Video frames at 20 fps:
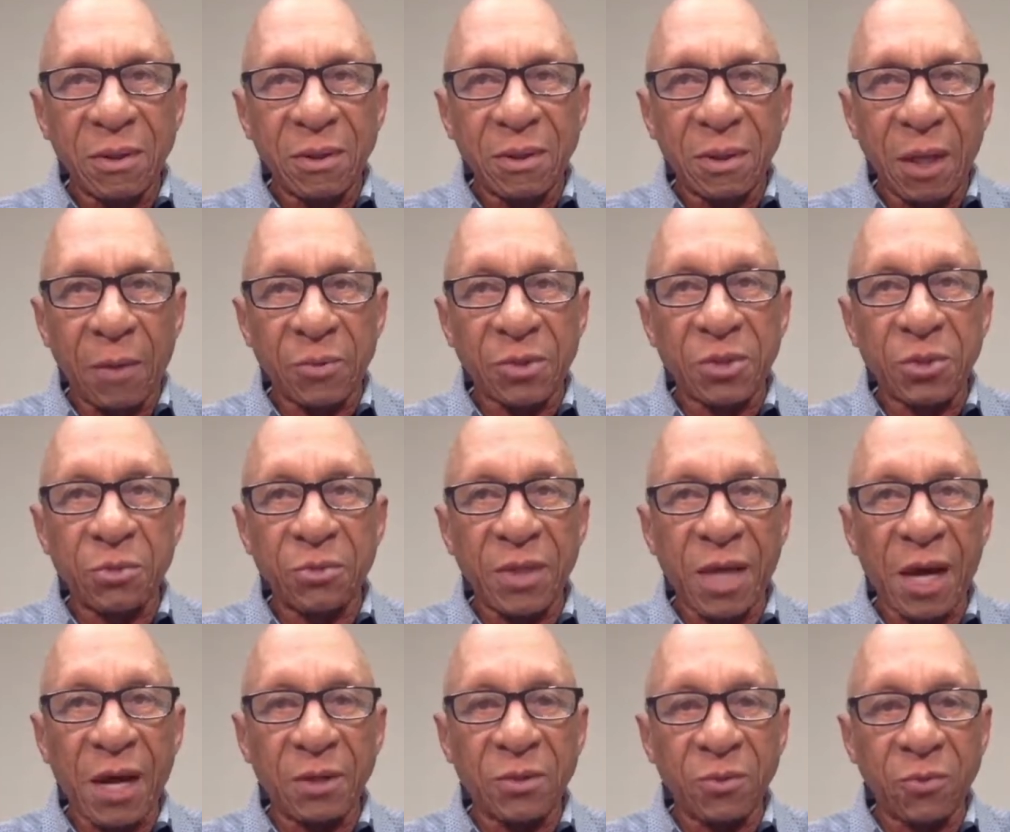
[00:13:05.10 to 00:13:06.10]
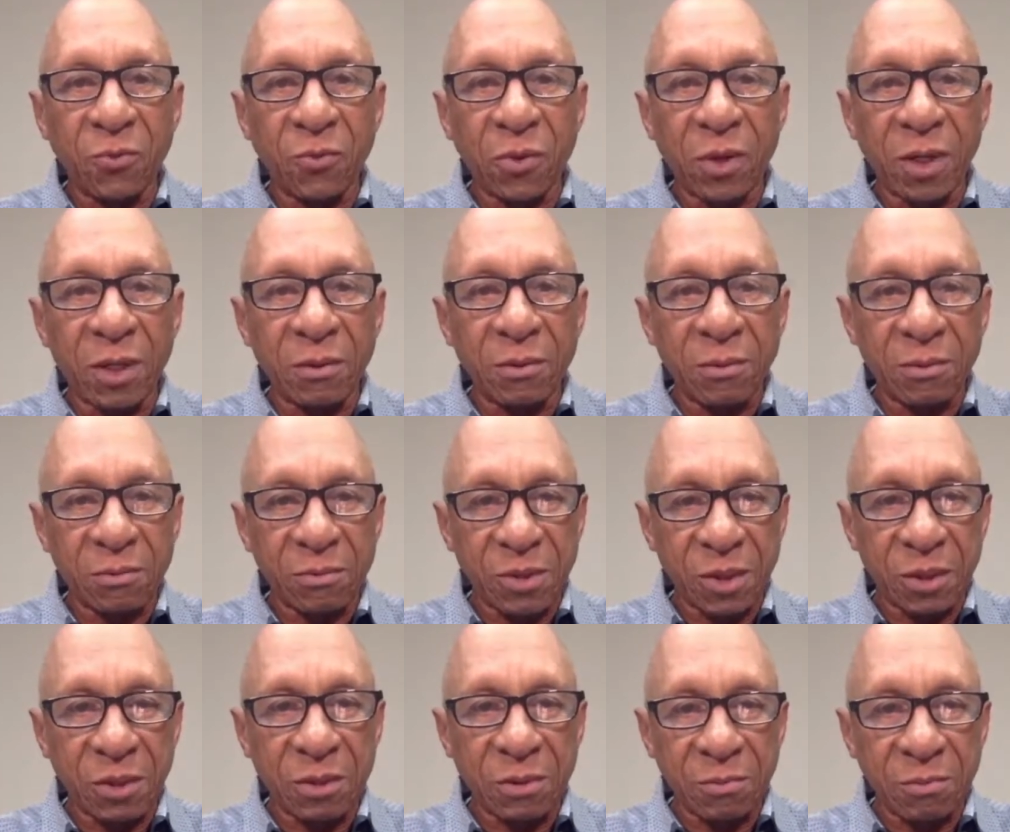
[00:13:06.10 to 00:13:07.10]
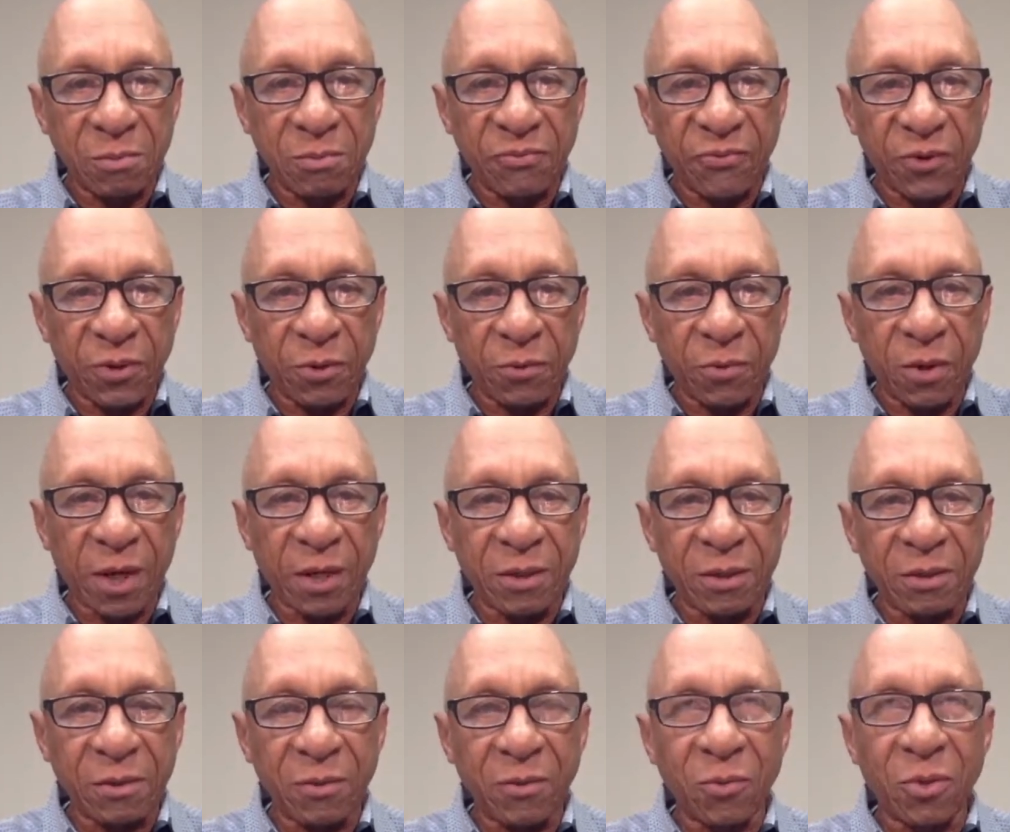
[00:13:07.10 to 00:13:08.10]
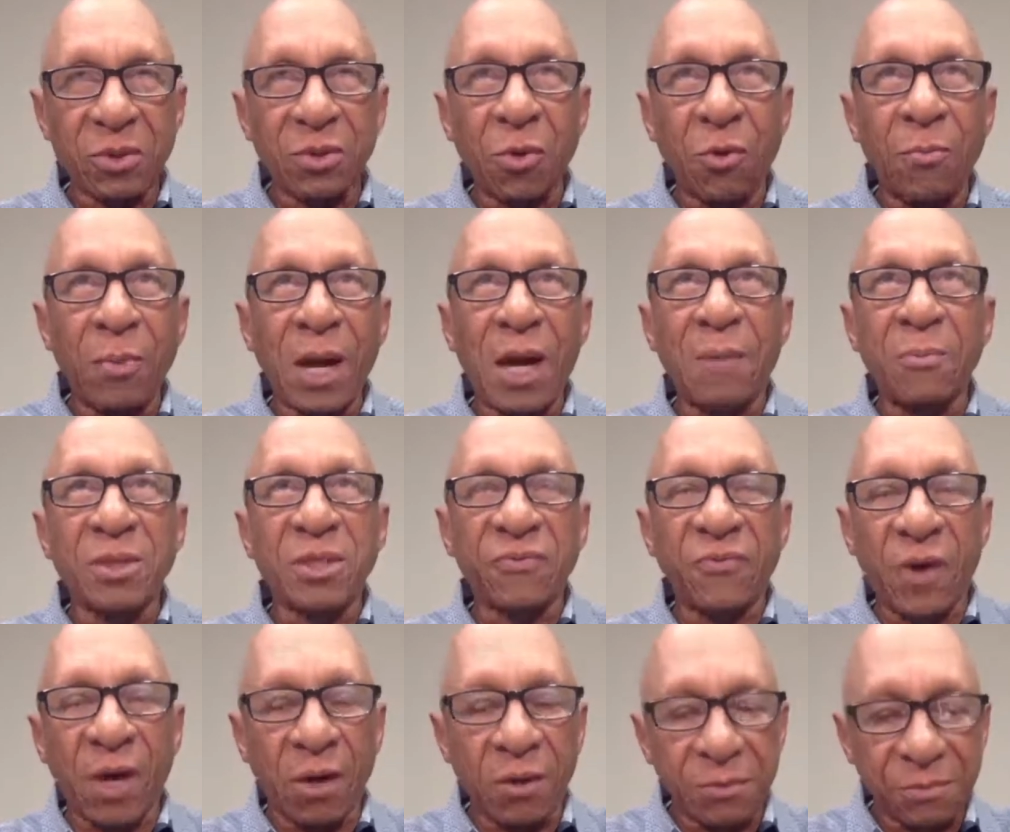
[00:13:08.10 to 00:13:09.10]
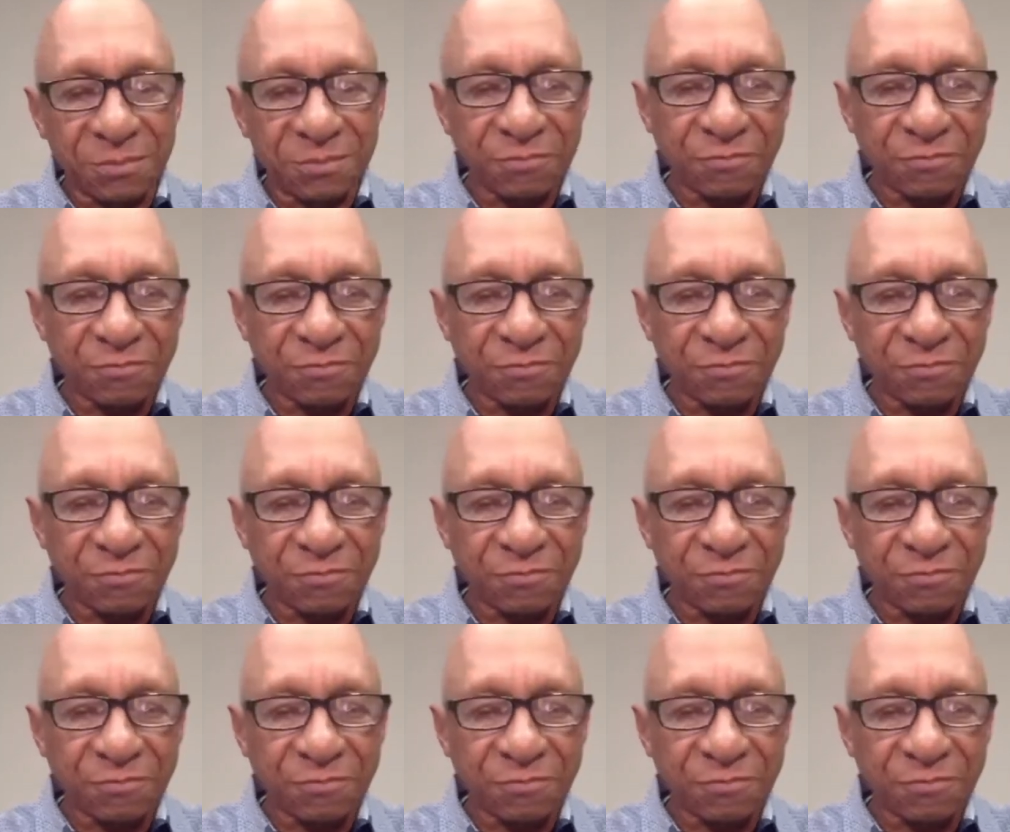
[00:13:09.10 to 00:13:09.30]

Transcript: that was 2001, just for the record, was Obama's fault.